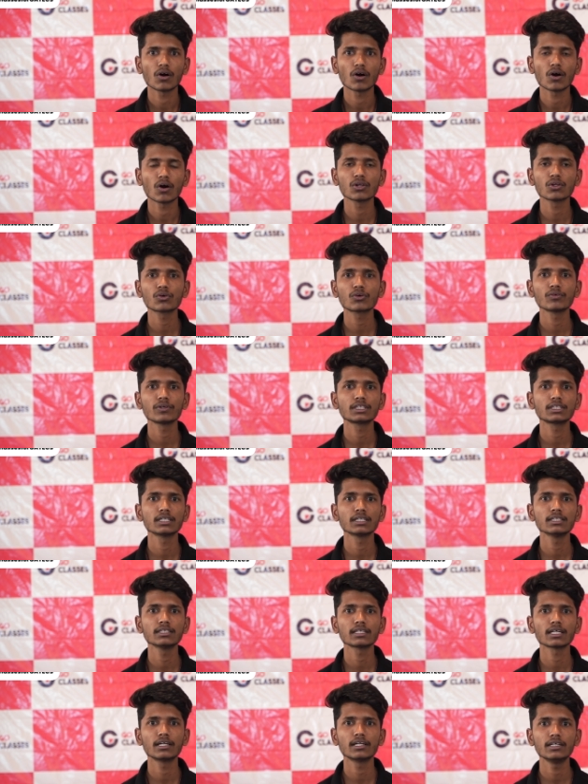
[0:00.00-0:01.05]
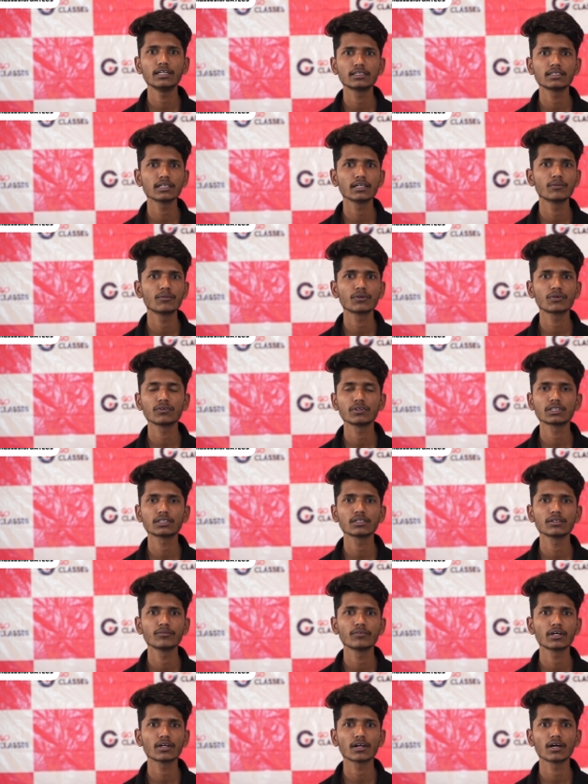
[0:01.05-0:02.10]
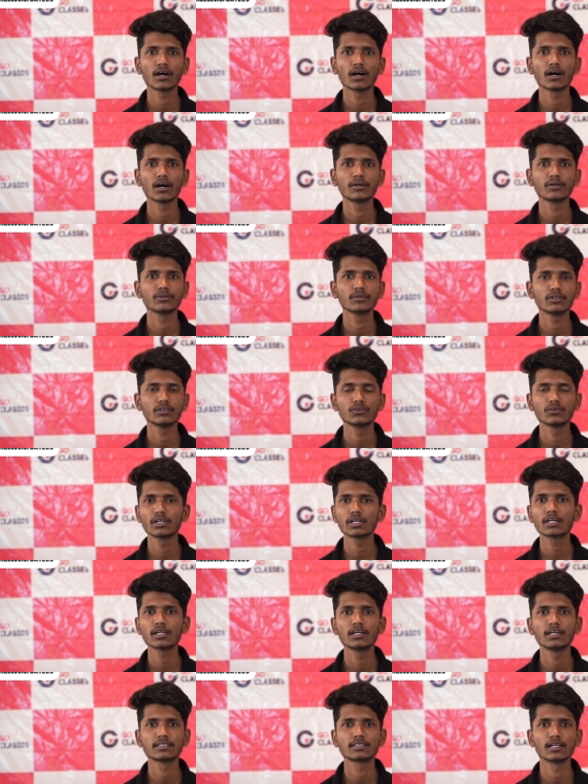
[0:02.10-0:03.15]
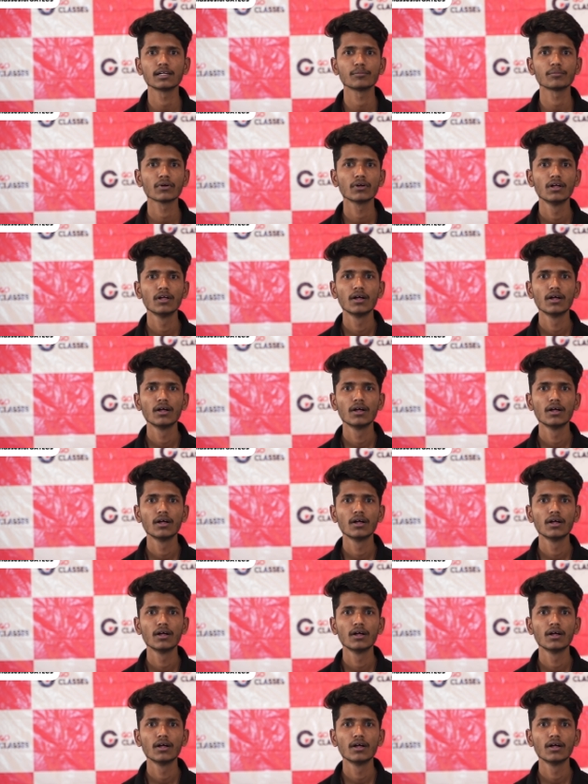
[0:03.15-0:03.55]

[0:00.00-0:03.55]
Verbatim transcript: all the questions and each and every question were uh, unique in itself.